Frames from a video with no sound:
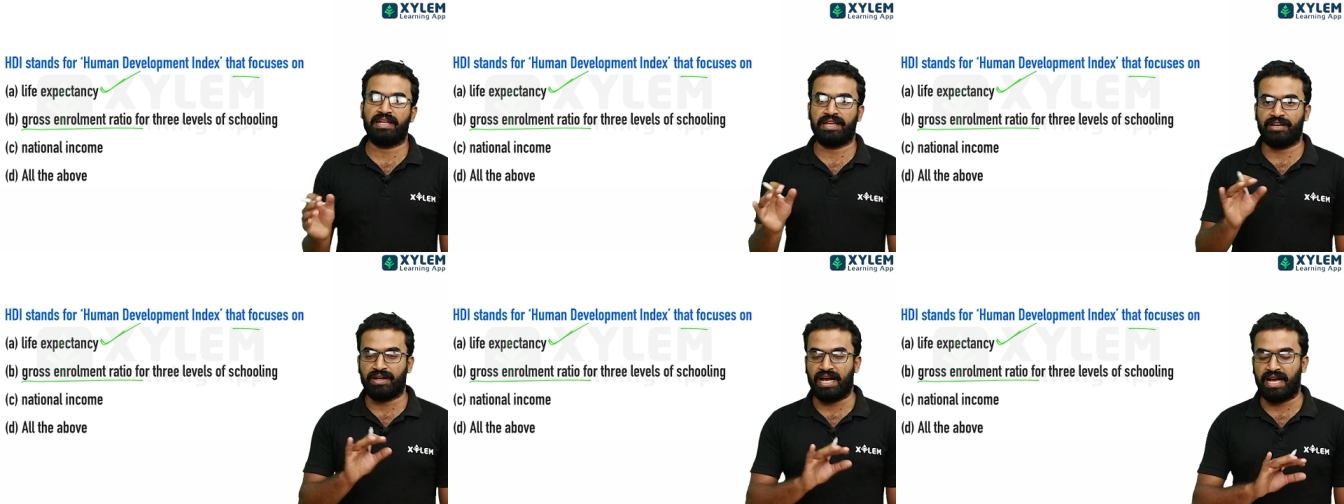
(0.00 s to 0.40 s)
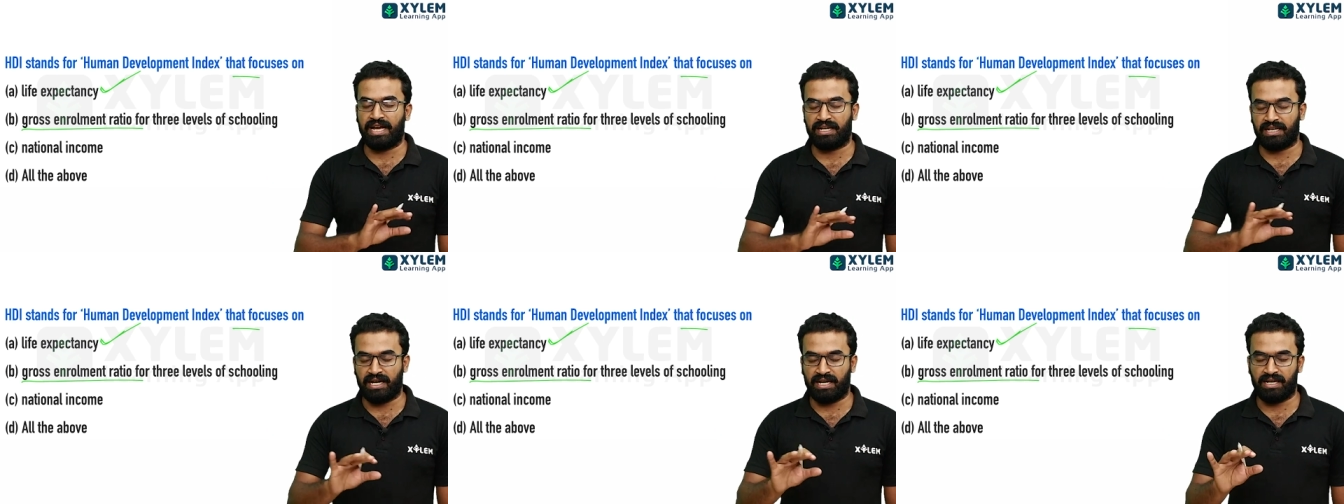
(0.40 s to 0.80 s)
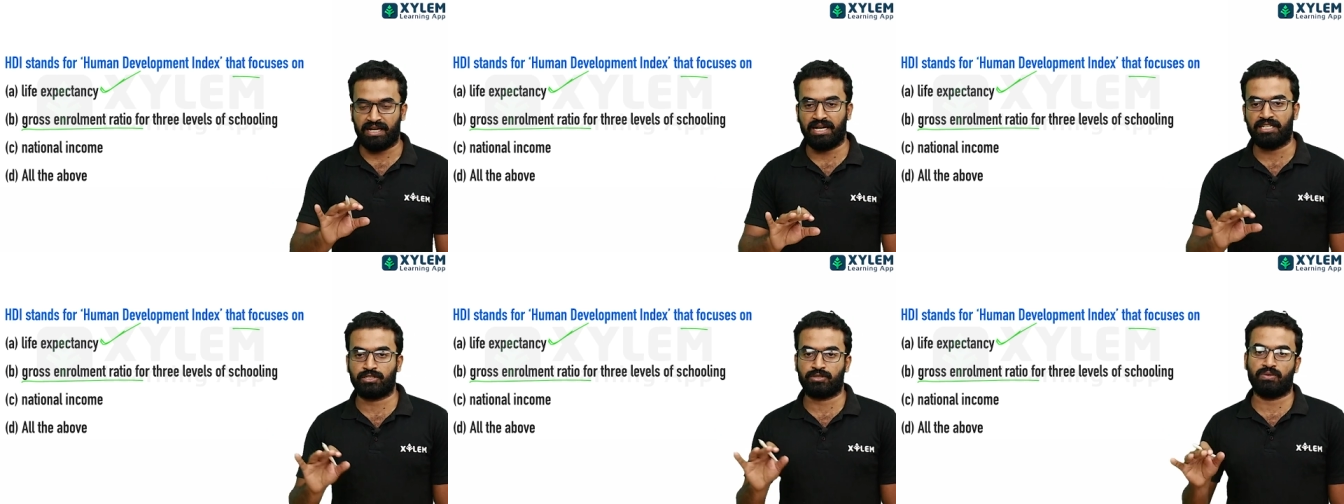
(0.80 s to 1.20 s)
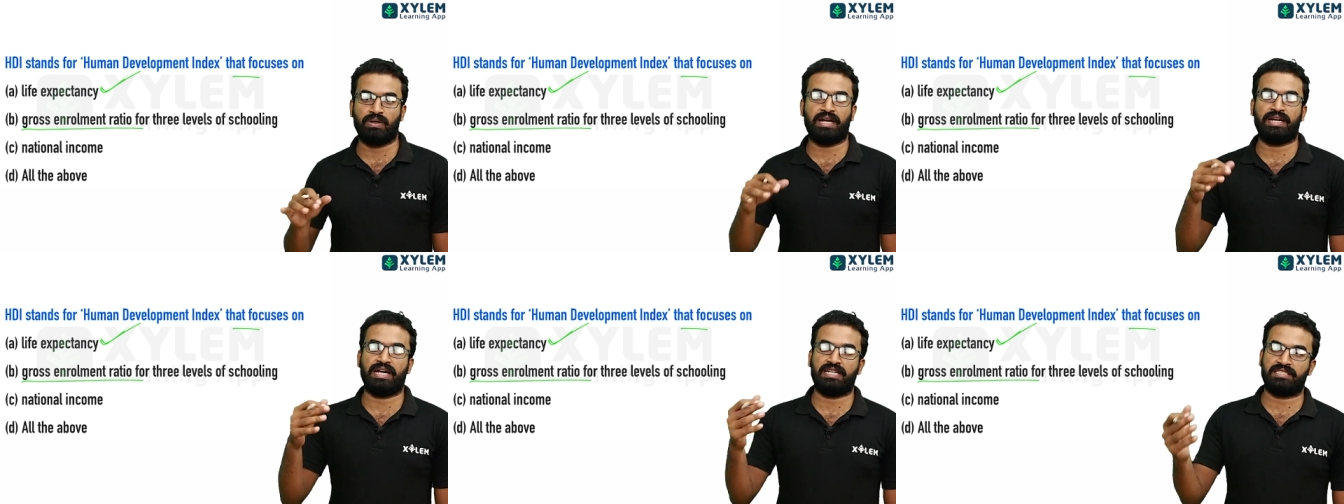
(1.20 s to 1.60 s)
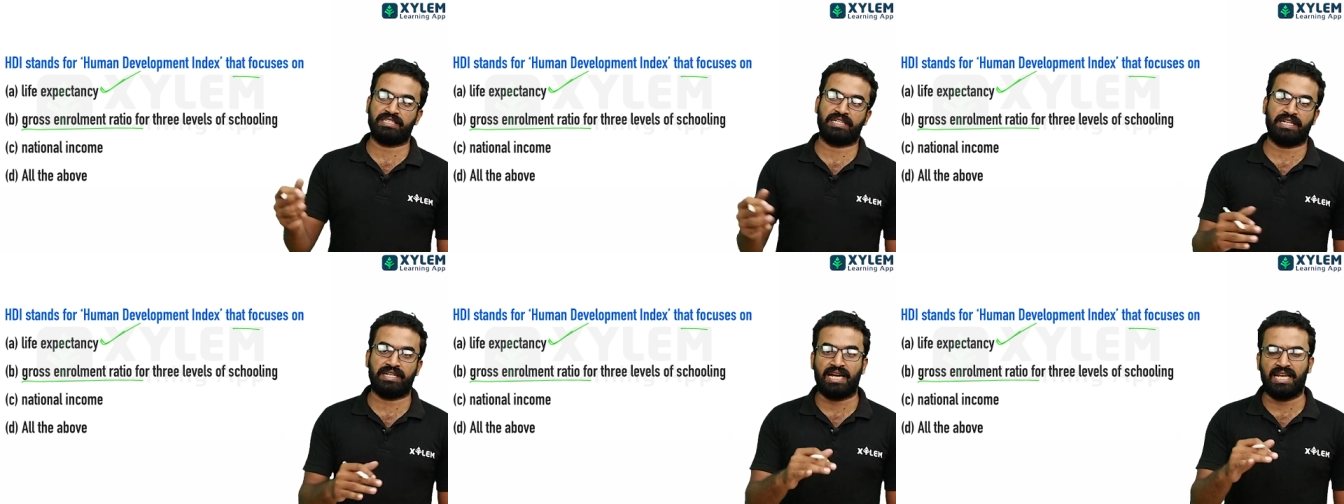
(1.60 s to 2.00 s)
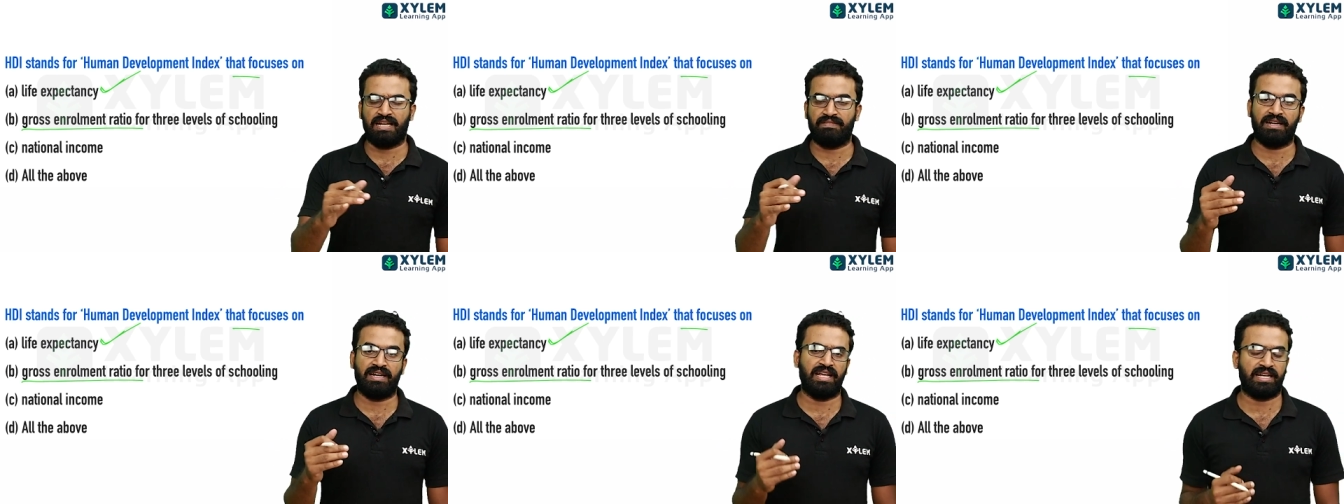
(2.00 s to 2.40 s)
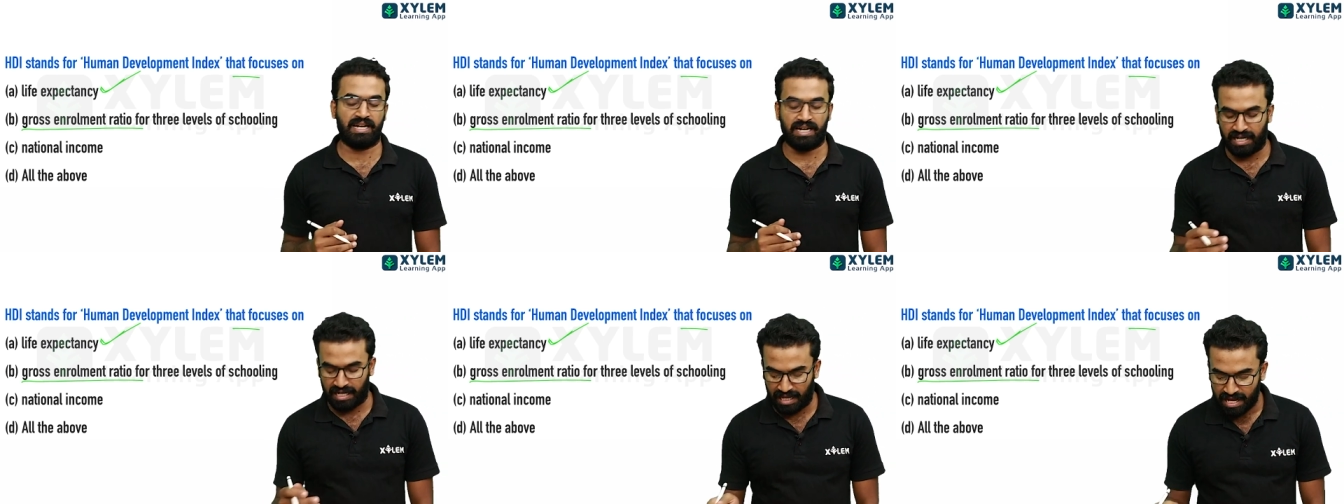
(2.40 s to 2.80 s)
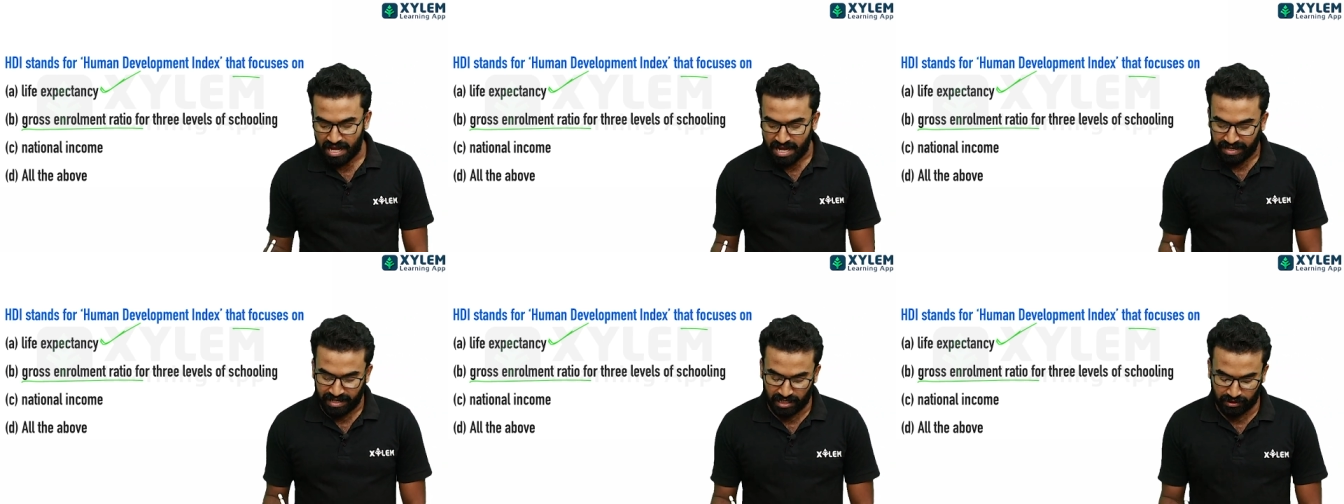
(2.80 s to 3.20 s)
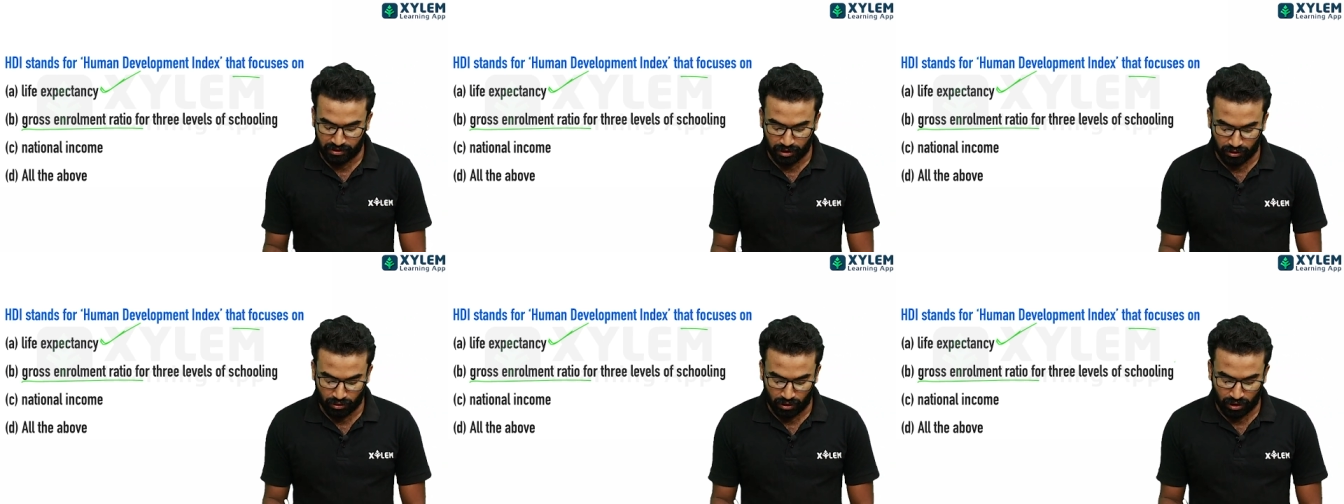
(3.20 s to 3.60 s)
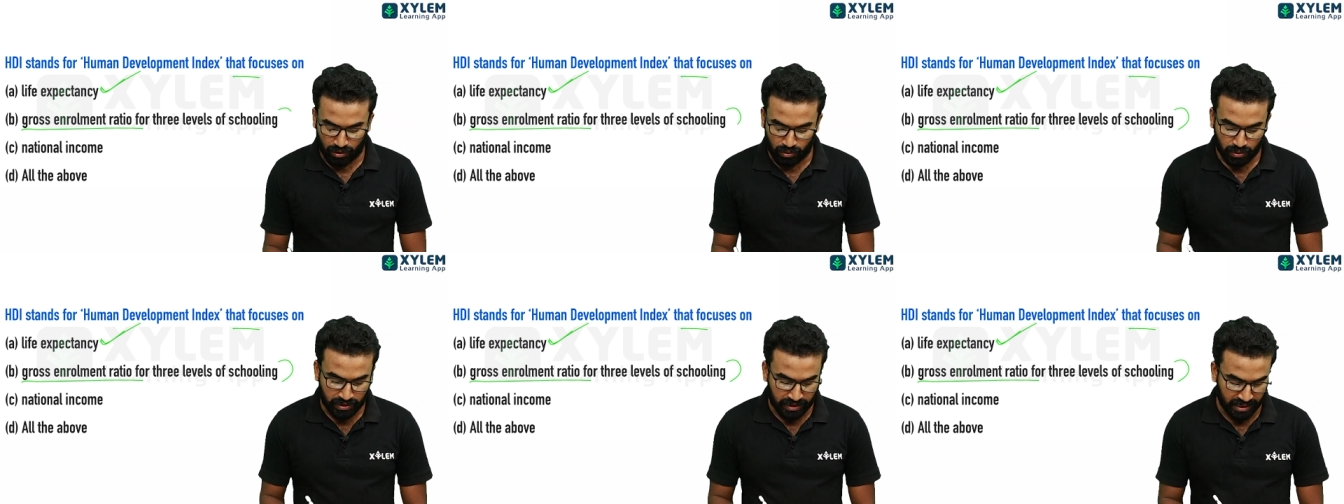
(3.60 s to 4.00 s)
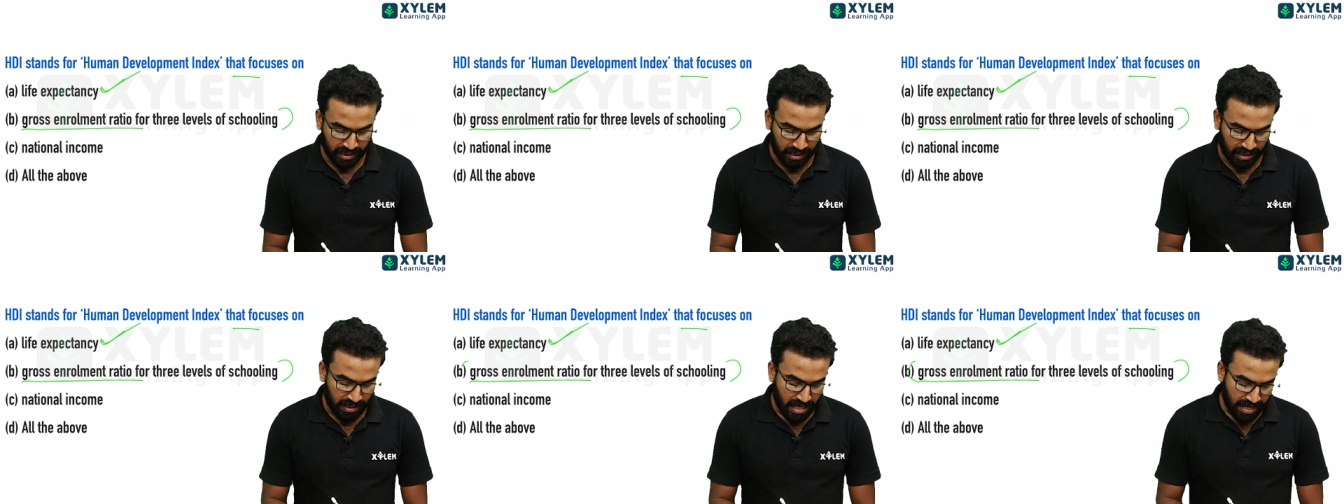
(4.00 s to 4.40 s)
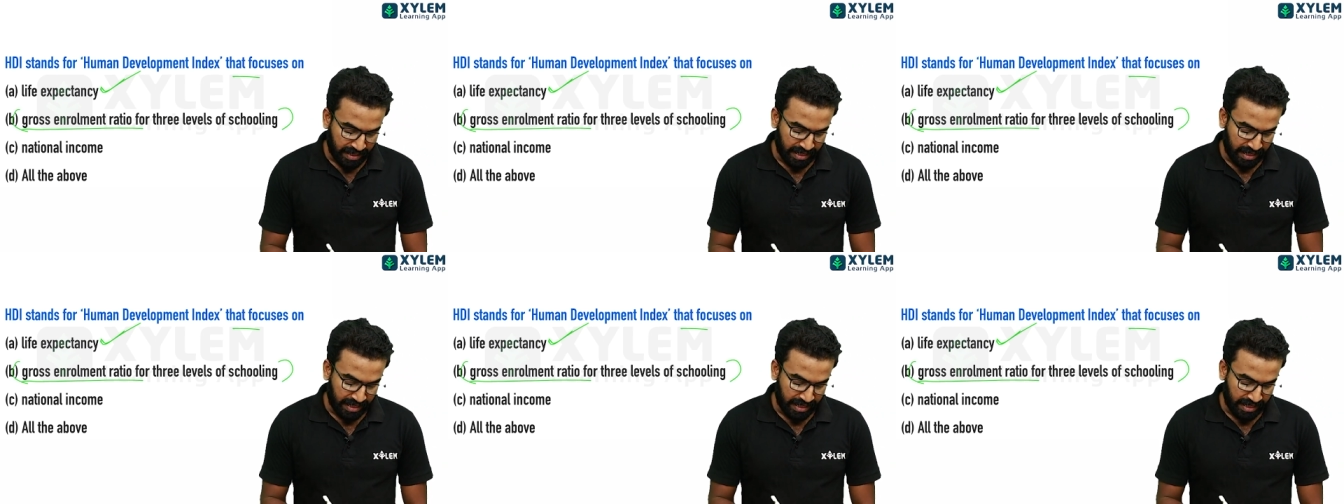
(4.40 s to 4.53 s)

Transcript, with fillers: year higher uh, high school and higher secondary level lekkalle etratholam kuttikalu